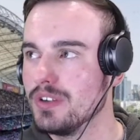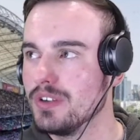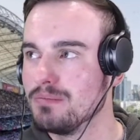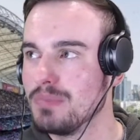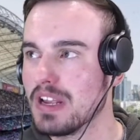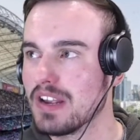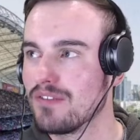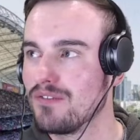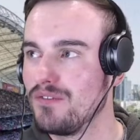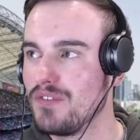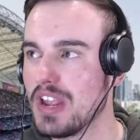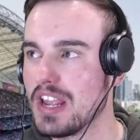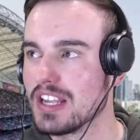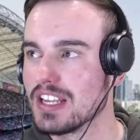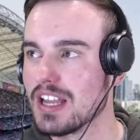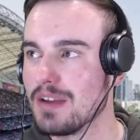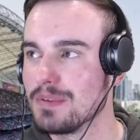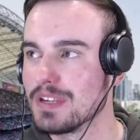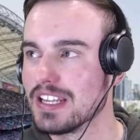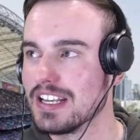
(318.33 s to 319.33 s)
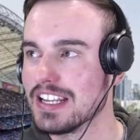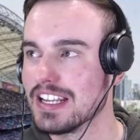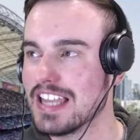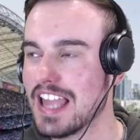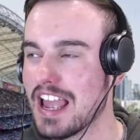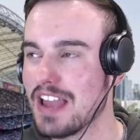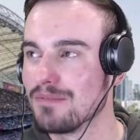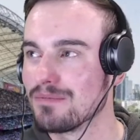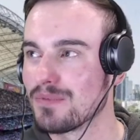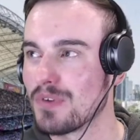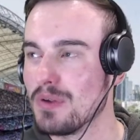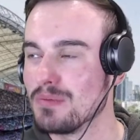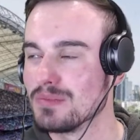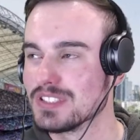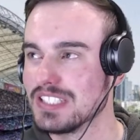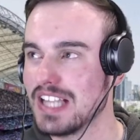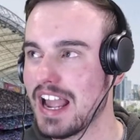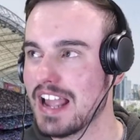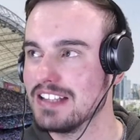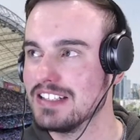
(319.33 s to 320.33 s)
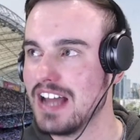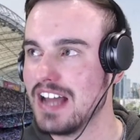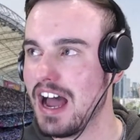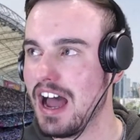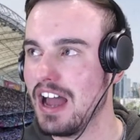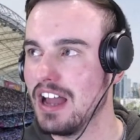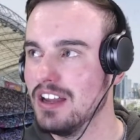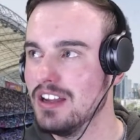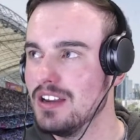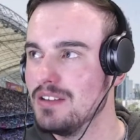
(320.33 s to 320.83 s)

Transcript: Big Feng coming in again from Zedar.